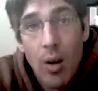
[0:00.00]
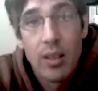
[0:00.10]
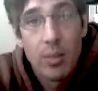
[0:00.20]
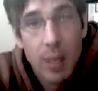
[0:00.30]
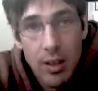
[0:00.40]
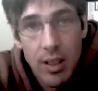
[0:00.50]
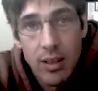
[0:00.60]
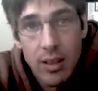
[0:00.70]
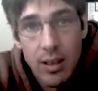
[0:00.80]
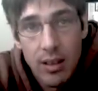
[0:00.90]

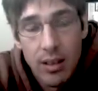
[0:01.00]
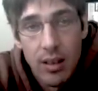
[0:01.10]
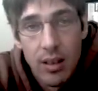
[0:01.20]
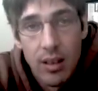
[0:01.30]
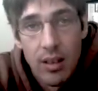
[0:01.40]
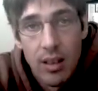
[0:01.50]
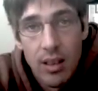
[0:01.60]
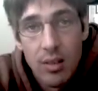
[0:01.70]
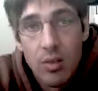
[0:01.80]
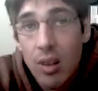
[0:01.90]
experiences.
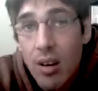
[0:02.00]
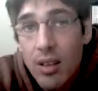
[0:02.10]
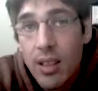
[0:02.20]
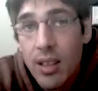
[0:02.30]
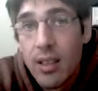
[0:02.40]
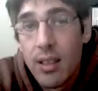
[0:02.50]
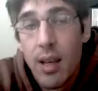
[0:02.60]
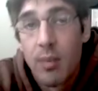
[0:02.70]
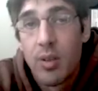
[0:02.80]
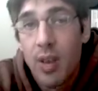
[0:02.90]
You start to get these
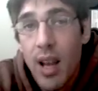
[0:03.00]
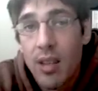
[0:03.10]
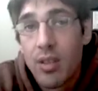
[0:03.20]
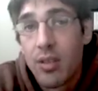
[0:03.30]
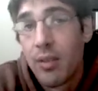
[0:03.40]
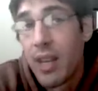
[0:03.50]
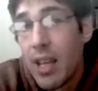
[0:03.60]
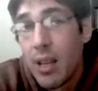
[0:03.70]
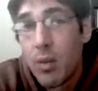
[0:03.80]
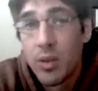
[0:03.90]
abstractions of A
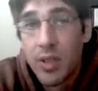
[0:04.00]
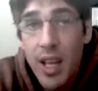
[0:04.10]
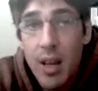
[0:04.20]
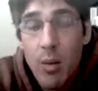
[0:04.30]
equals A,